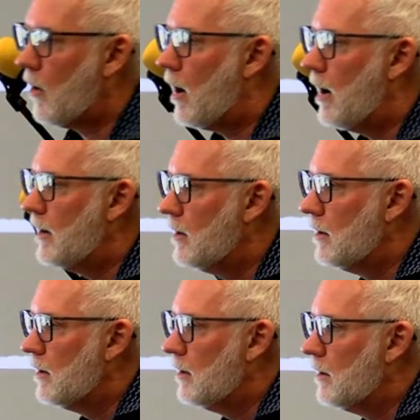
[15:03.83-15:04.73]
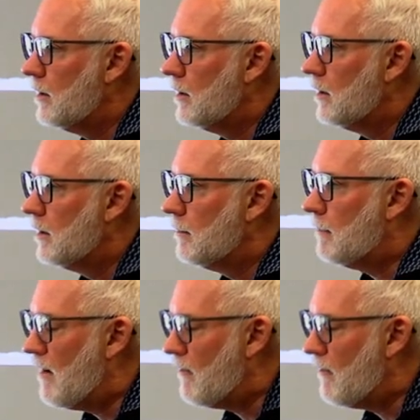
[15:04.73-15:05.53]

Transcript: on my